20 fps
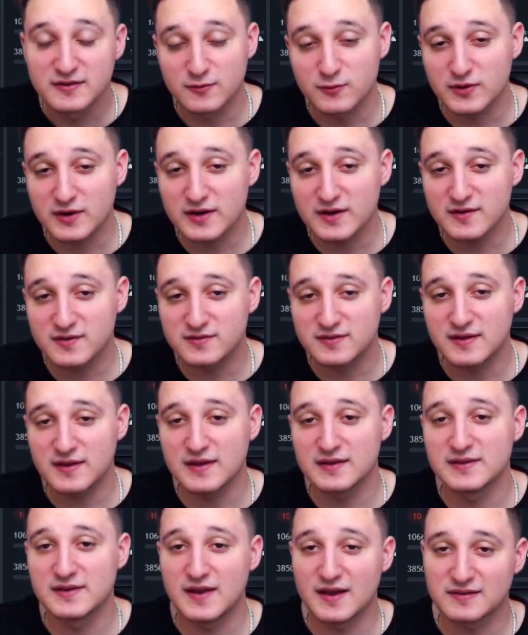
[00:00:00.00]
So we're gonna
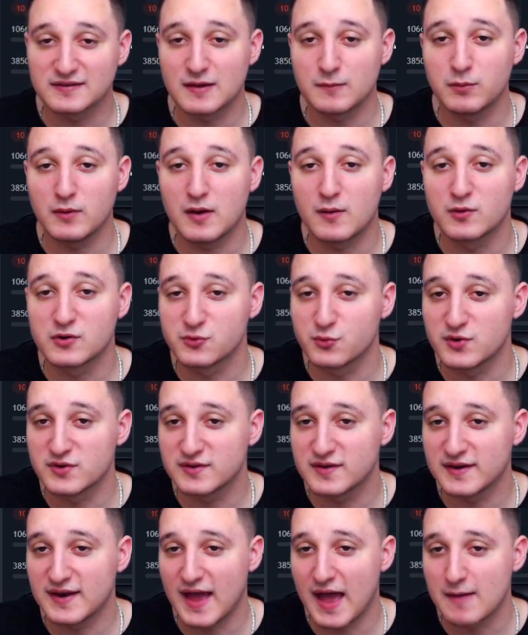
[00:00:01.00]
see in the next couple hours
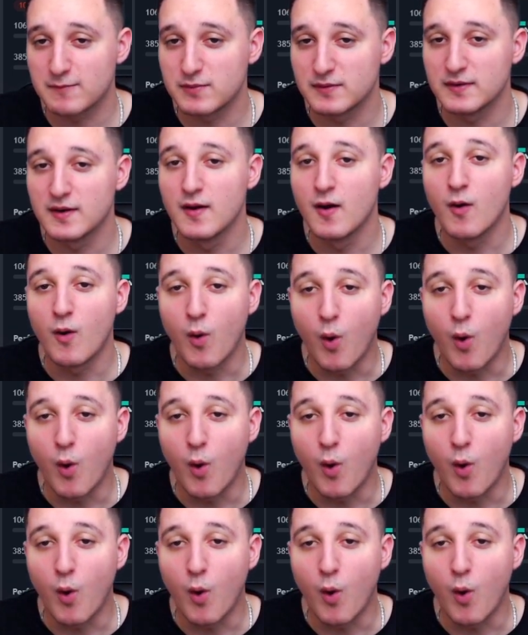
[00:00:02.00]
what's gonna happen.